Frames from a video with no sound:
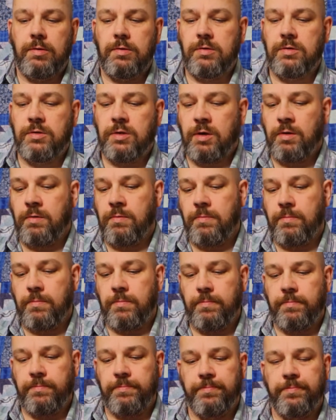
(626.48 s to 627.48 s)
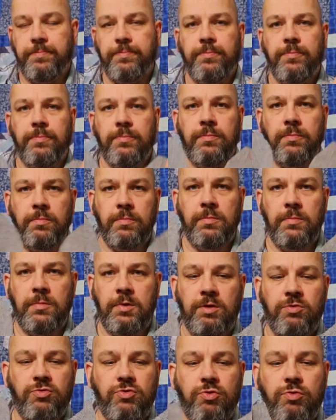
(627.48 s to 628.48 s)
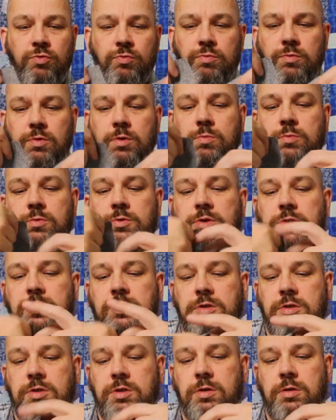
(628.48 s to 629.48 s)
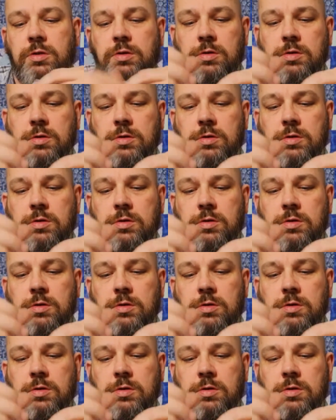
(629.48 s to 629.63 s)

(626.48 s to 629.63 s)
So these two, you will just,